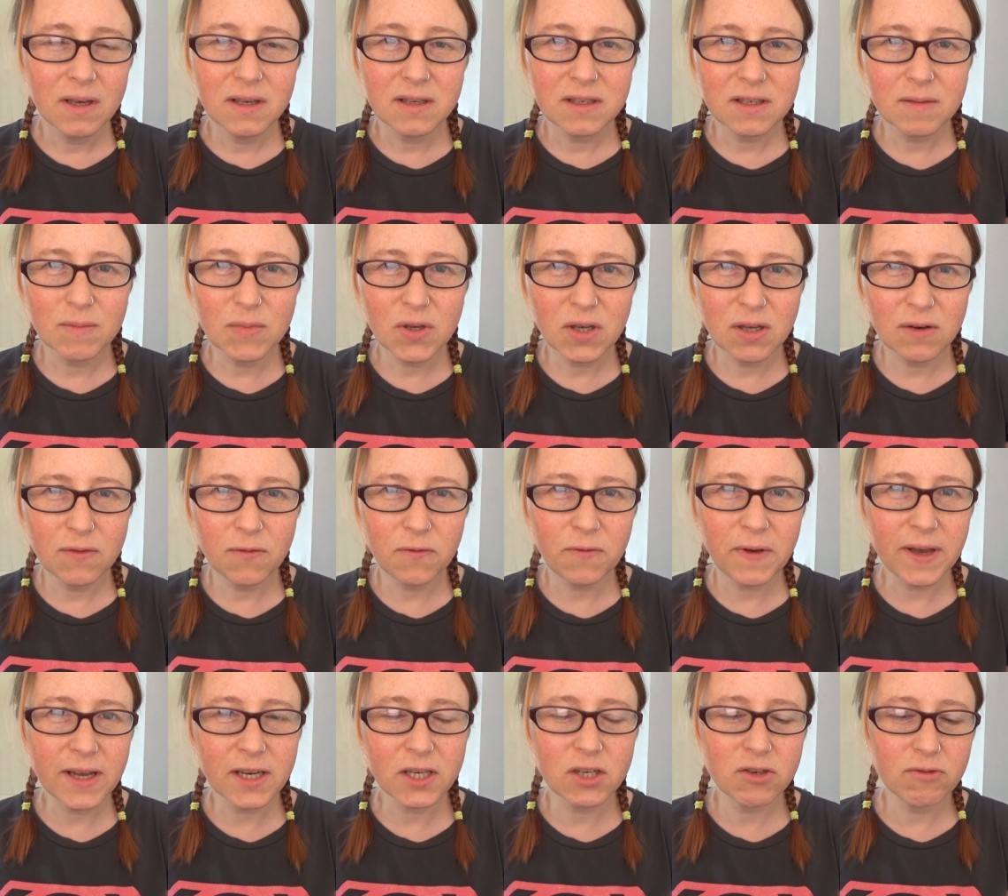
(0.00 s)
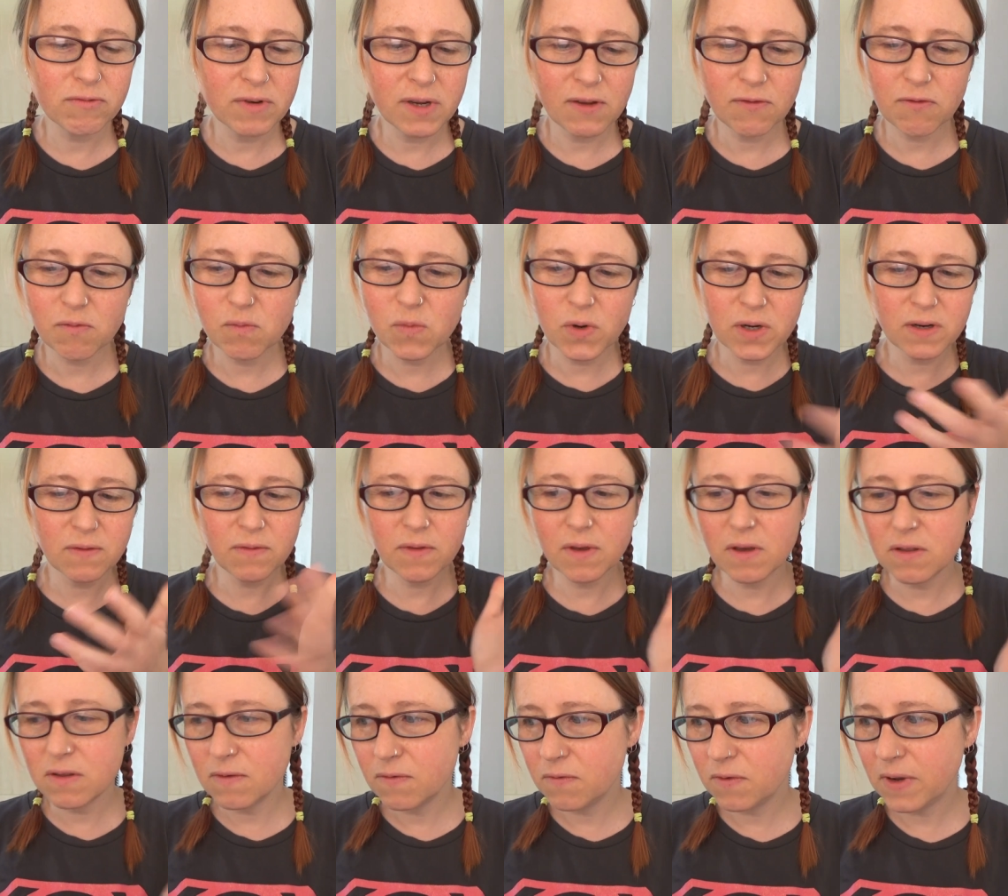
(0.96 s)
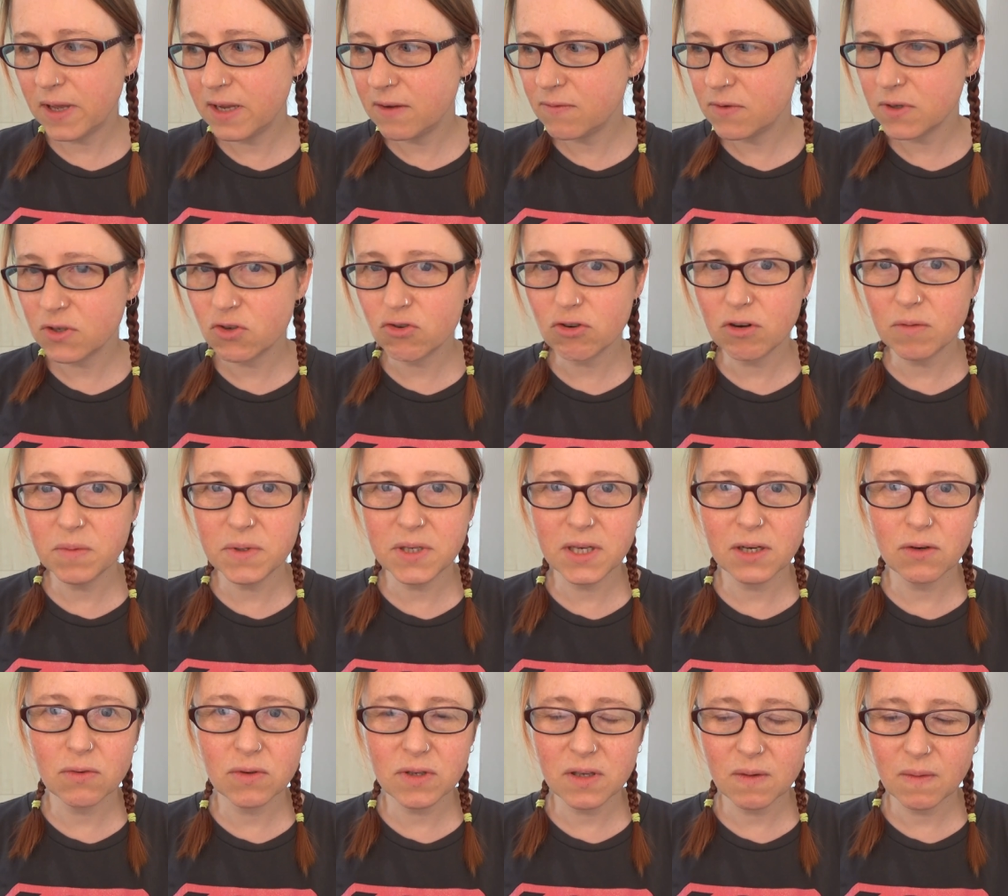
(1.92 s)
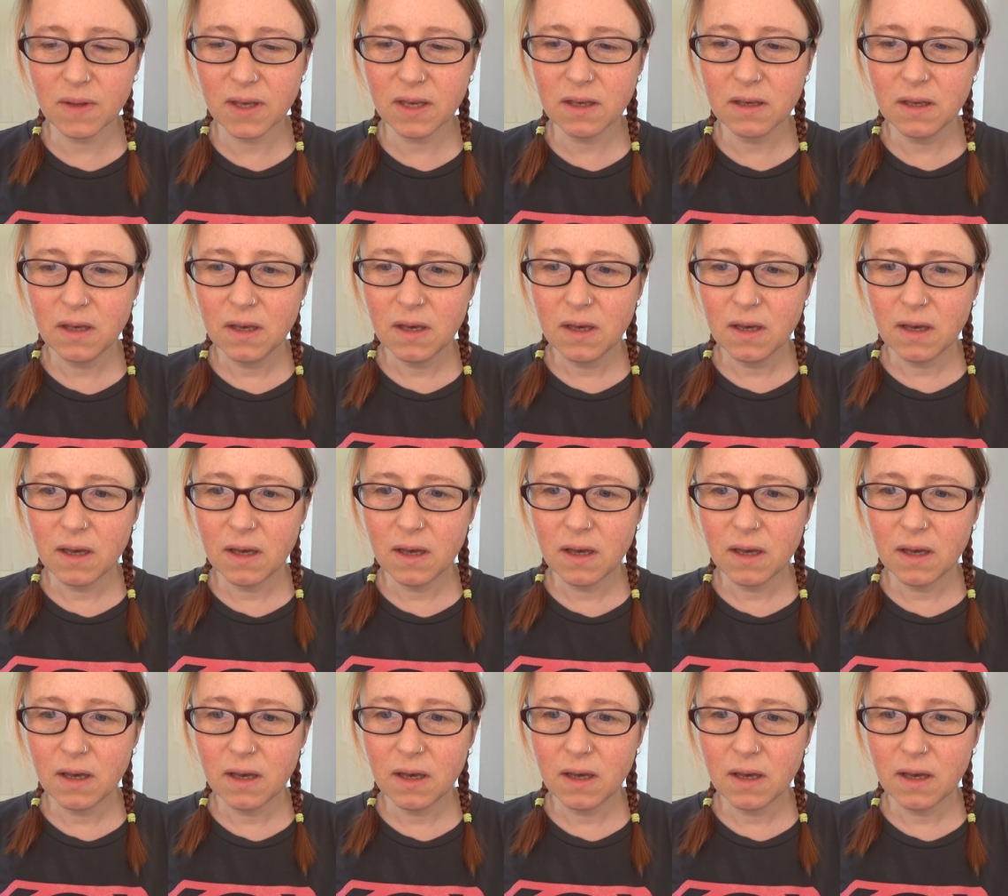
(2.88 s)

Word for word: some confectionery from one of the other flavours dropped in or something.